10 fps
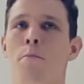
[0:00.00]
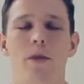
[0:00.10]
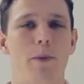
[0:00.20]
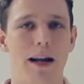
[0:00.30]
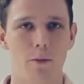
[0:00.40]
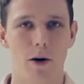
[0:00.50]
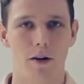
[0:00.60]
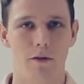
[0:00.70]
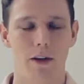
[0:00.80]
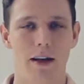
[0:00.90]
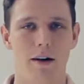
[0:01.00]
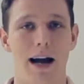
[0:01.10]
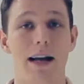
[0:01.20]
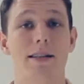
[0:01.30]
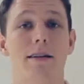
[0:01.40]
the better part of a
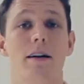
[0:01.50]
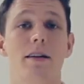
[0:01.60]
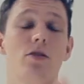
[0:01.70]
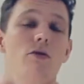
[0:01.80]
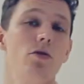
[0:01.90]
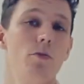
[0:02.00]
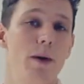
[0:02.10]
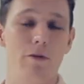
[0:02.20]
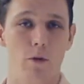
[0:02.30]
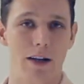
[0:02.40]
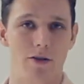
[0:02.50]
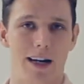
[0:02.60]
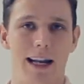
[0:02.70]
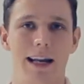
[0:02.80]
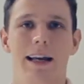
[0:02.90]
year, I started to do a bit of weight
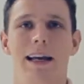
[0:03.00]
training